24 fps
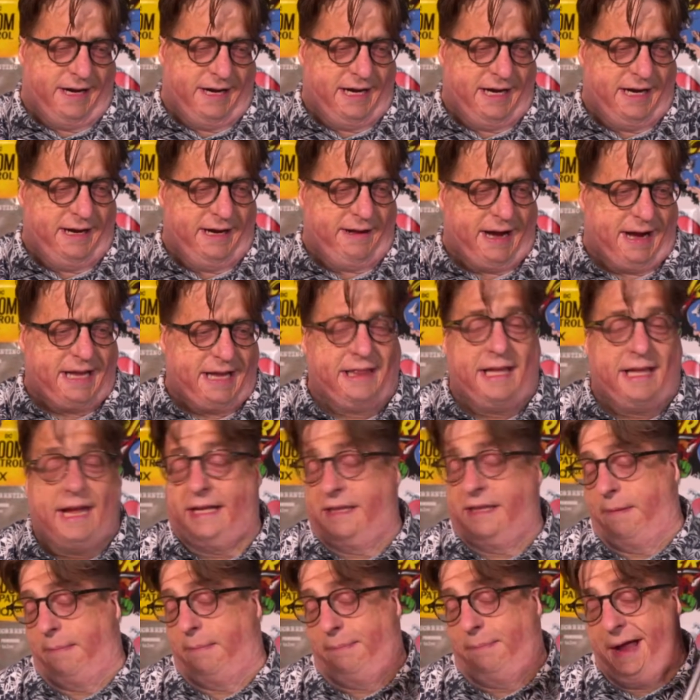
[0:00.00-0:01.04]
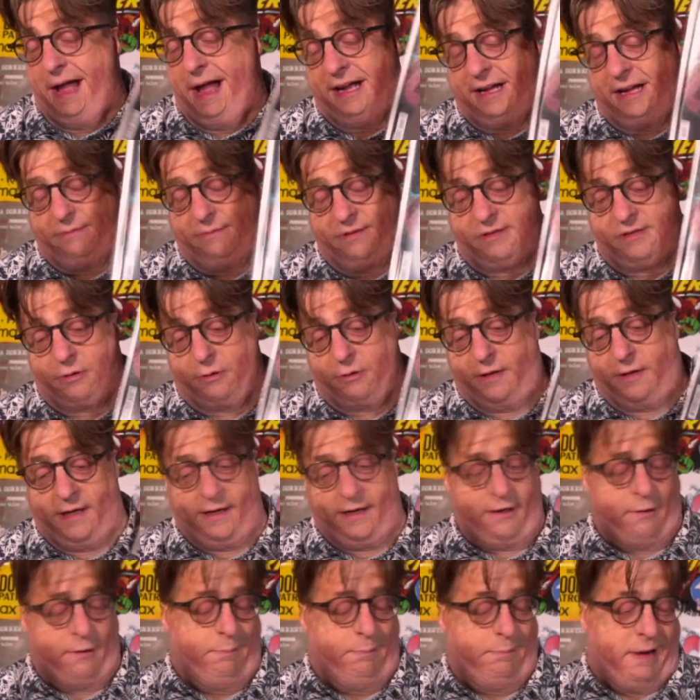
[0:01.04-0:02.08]
I like the backup story
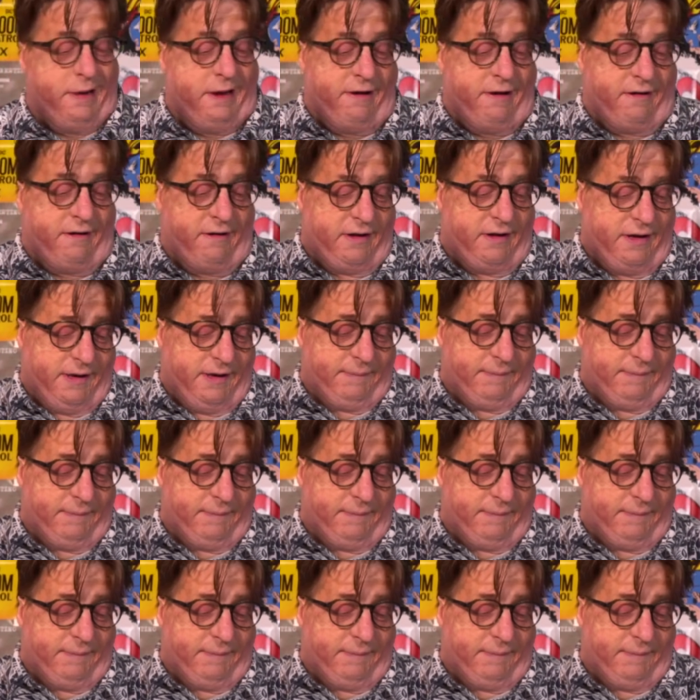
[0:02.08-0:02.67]
in here better